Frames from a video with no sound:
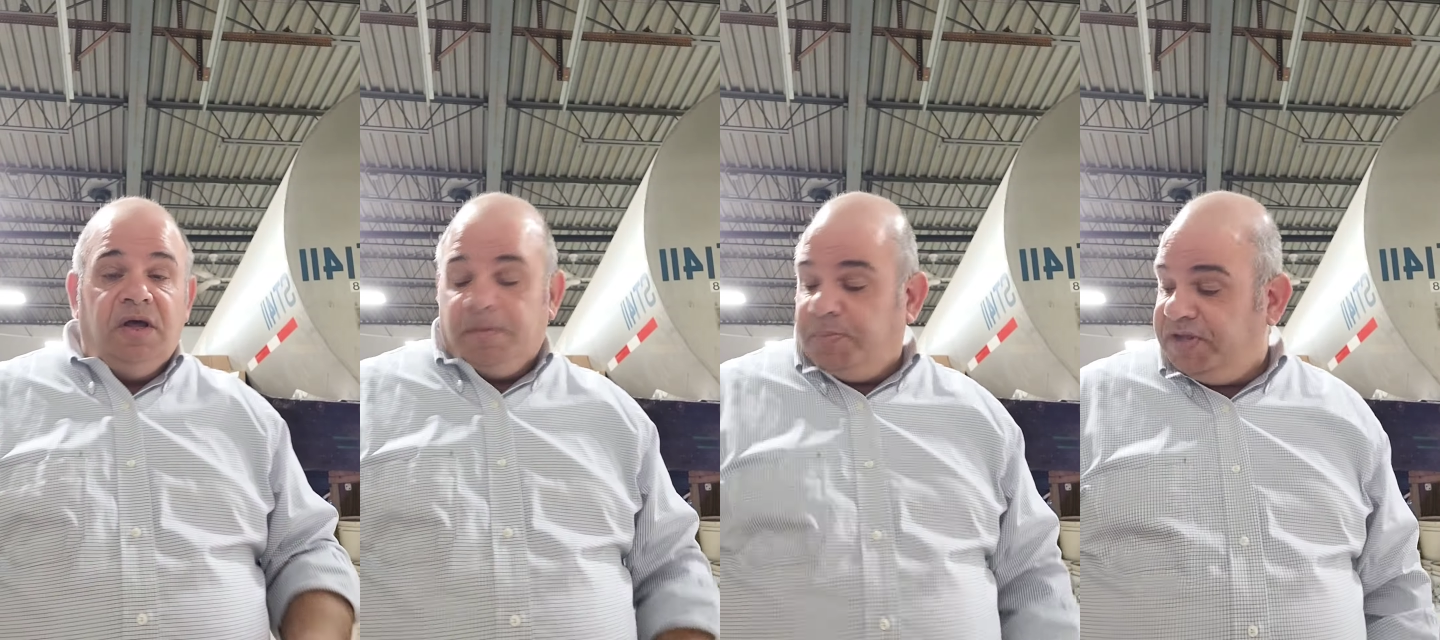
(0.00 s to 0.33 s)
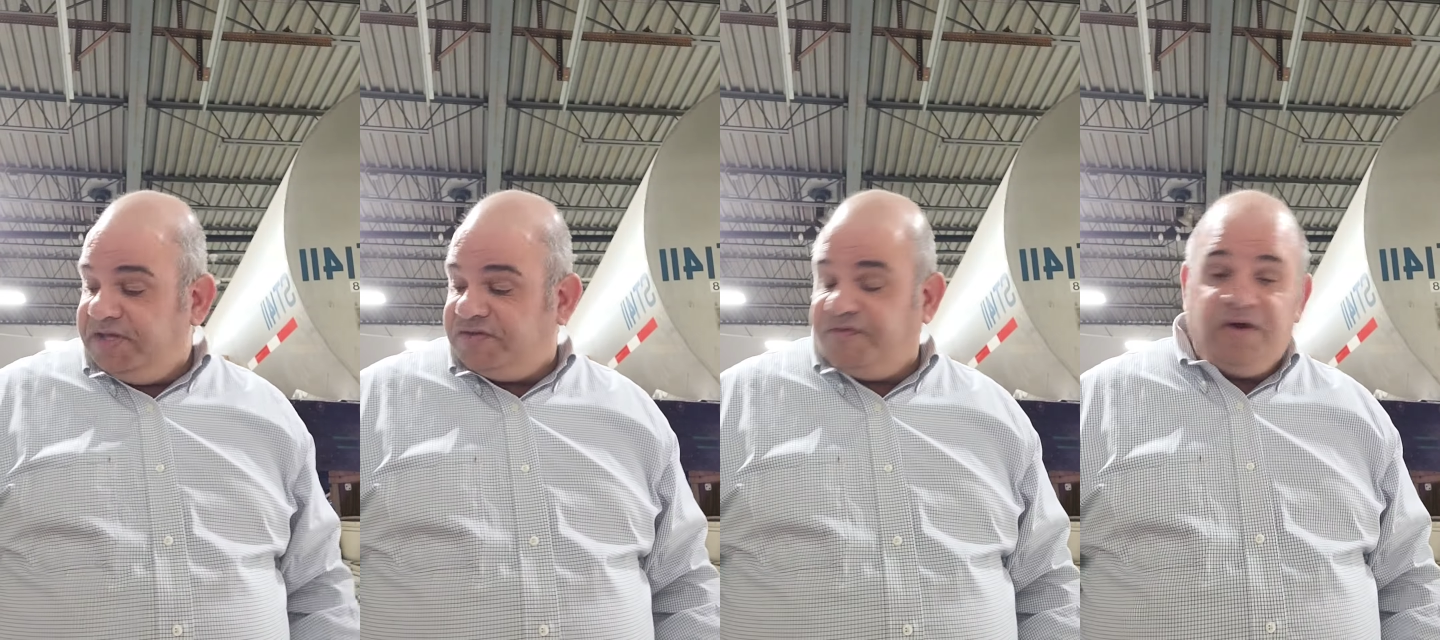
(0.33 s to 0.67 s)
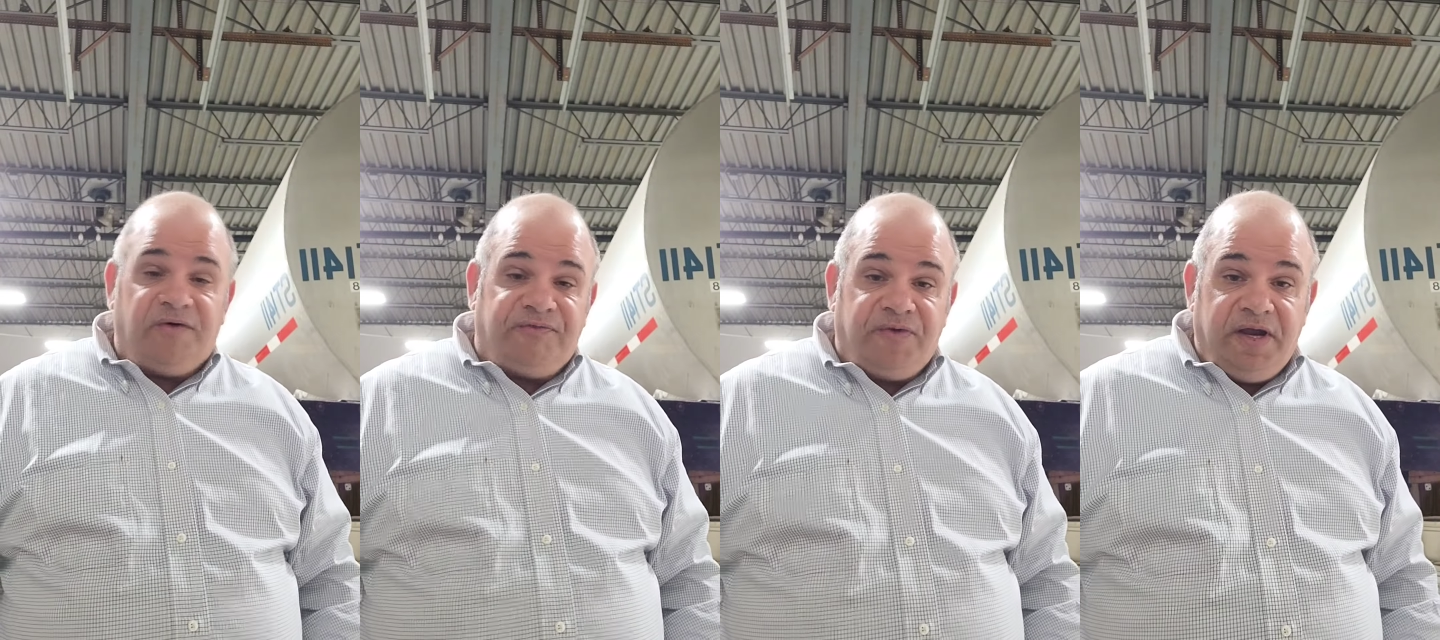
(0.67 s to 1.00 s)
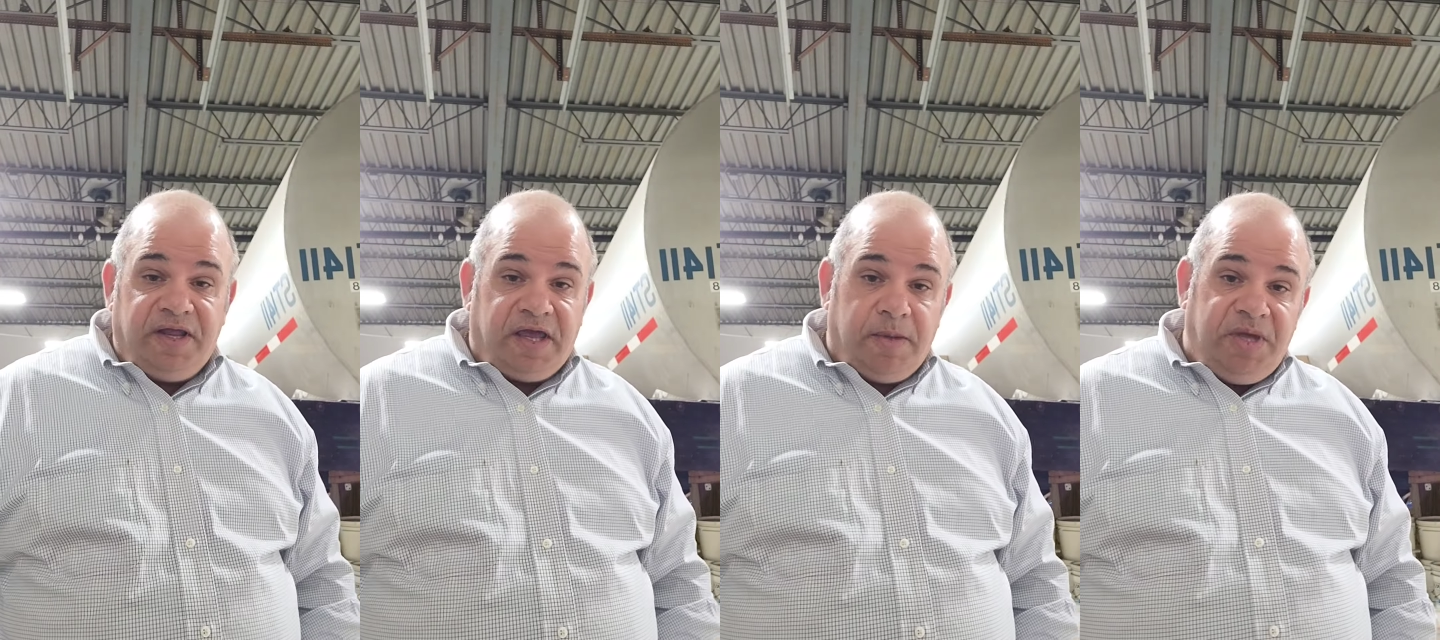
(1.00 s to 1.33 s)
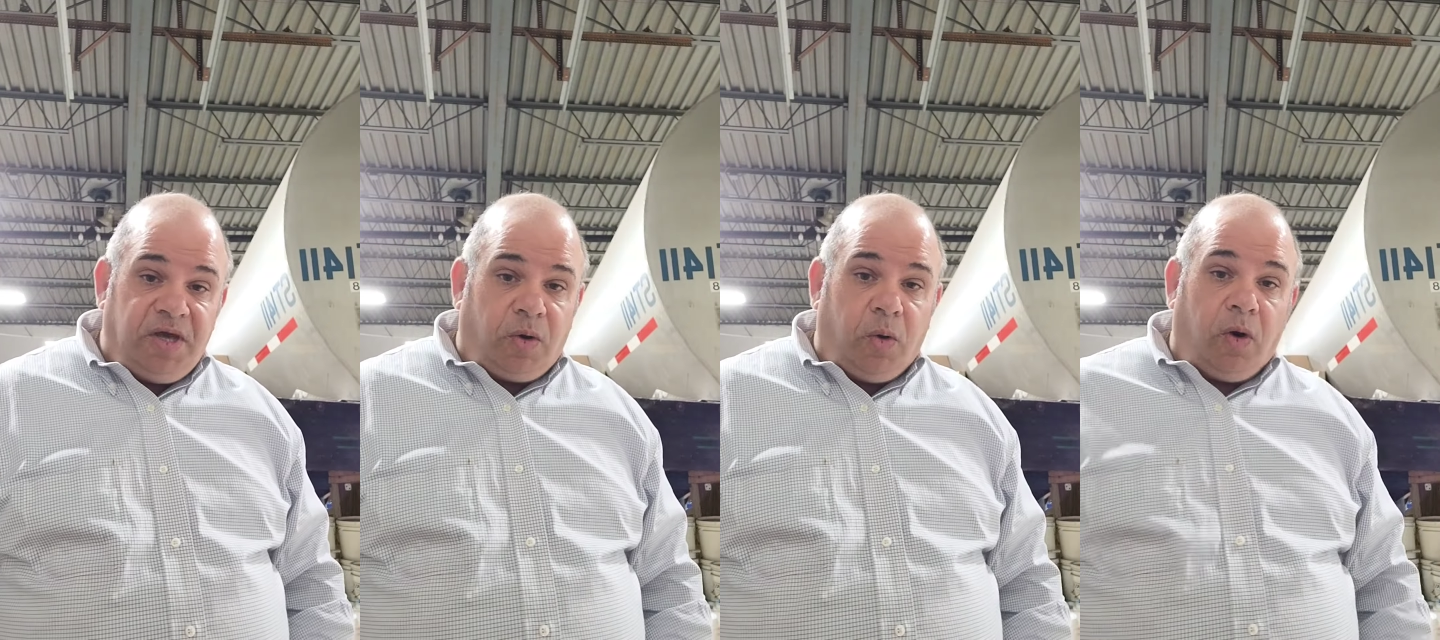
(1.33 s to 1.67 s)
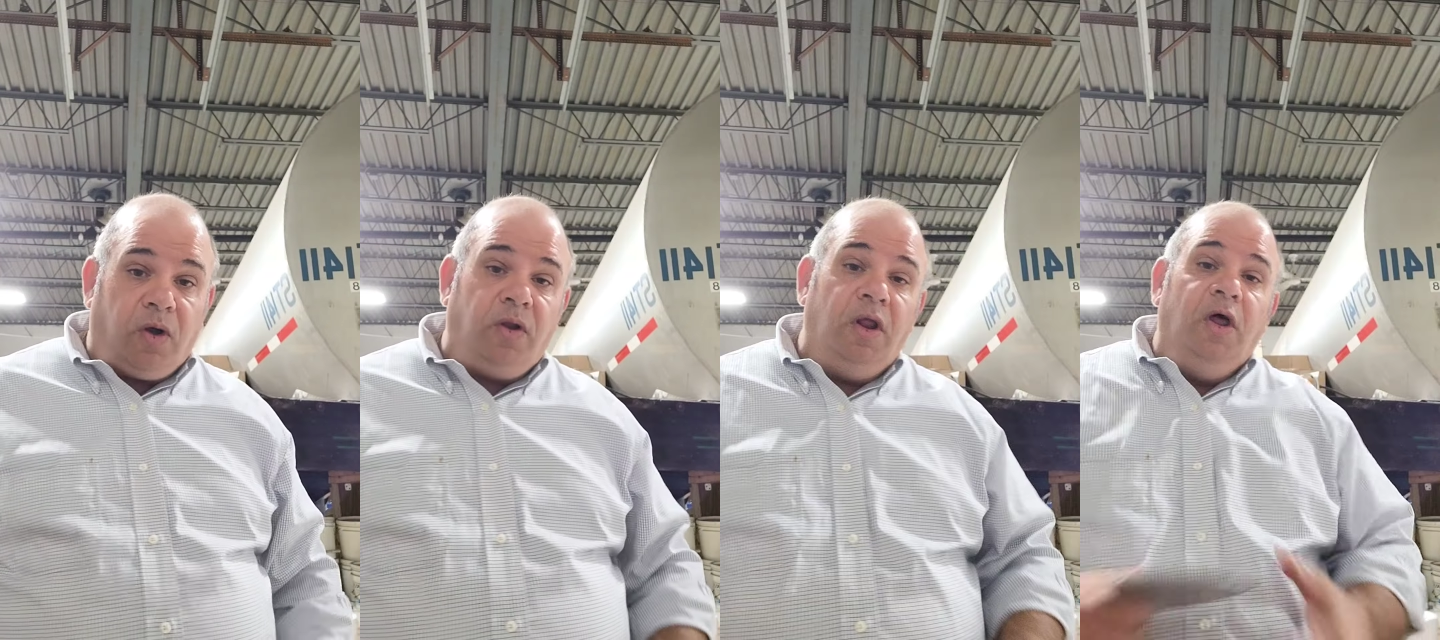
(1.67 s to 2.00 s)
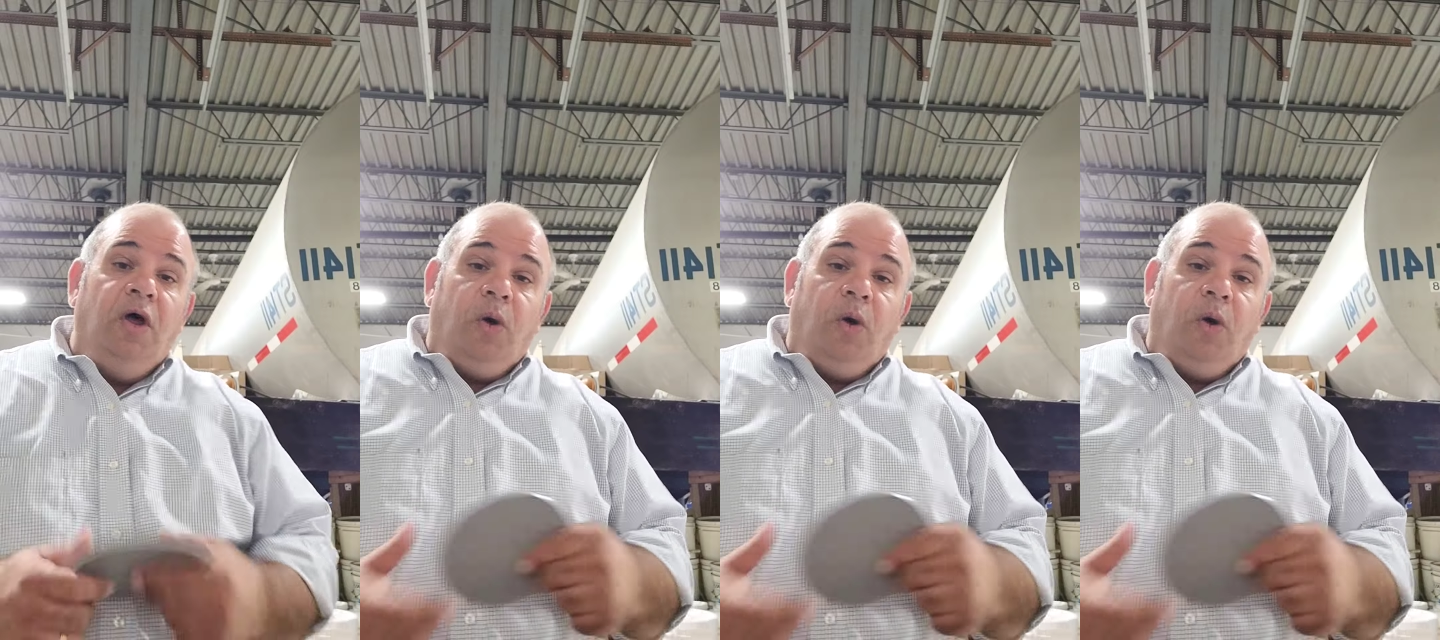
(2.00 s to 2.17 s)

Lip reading: please feel free to give me a call.